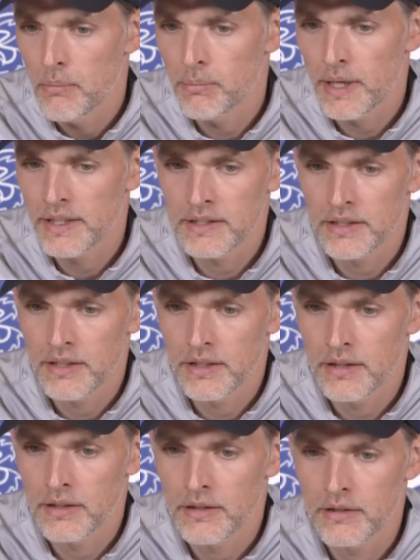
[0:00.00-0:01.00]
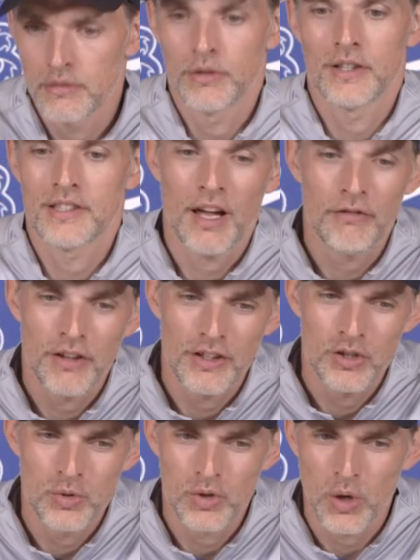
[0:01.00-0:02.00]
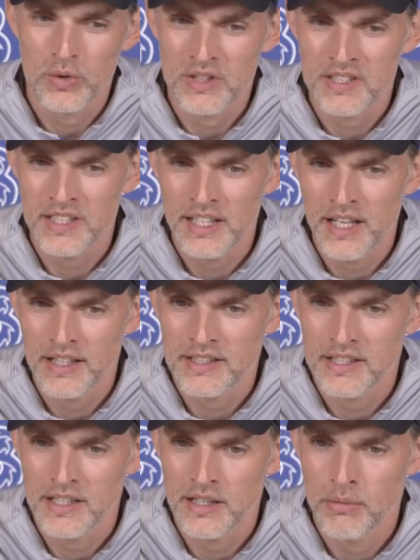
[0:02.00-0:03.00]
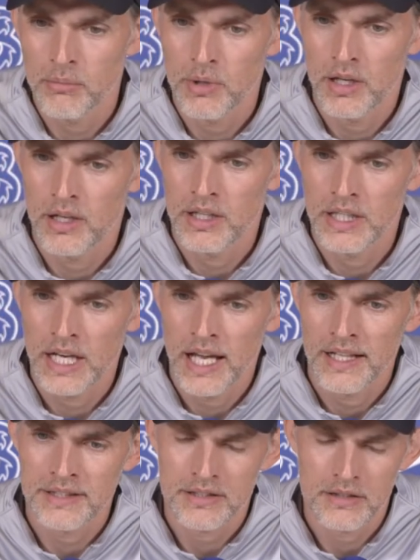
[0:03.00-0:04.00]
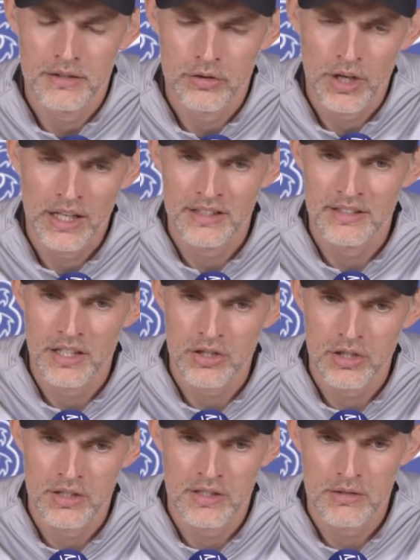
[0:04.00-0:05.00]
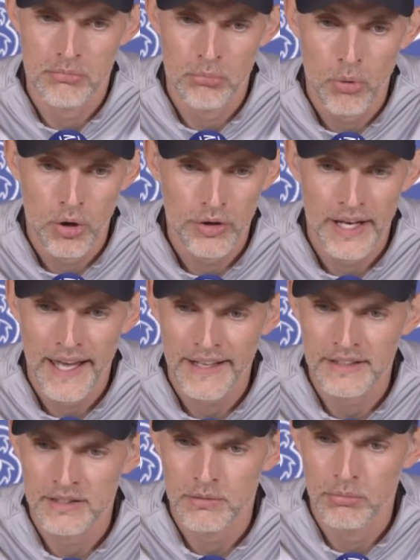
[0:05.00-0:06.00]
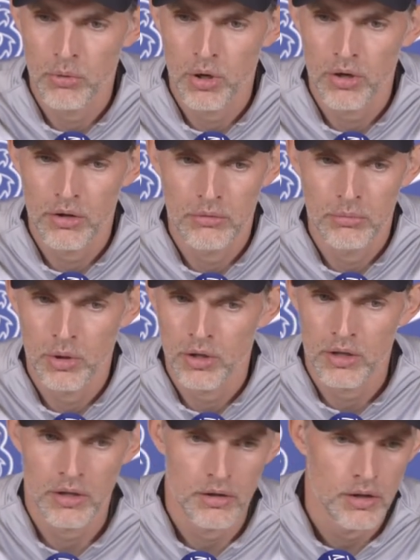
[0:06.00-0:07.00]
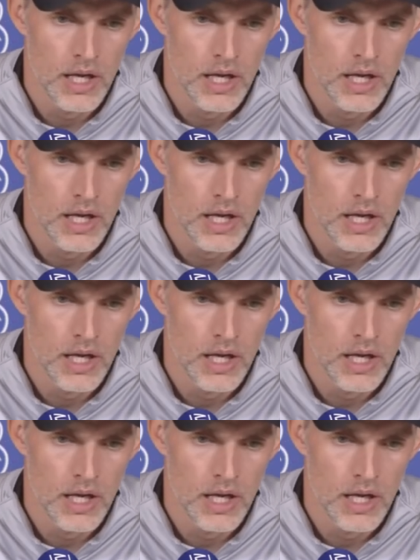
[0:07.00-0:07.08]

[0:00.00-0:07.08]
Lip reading: But the stuff that you don't see, I see him in the last training sessions more relaxed, more